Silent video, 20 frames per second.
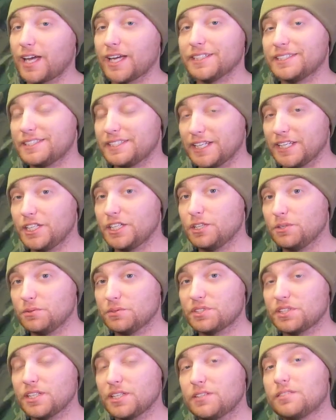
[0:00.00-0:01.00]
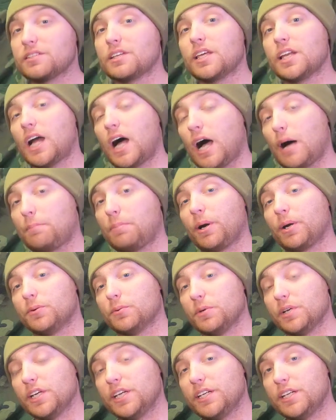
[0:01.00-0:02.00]
I did use these at Op
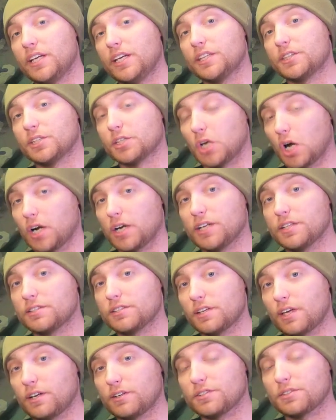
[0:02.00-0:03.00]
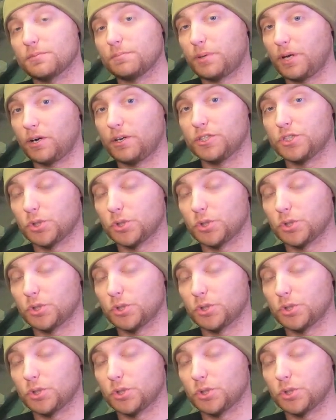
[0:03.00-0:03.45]
Irene at the Guardian Centers in Perry,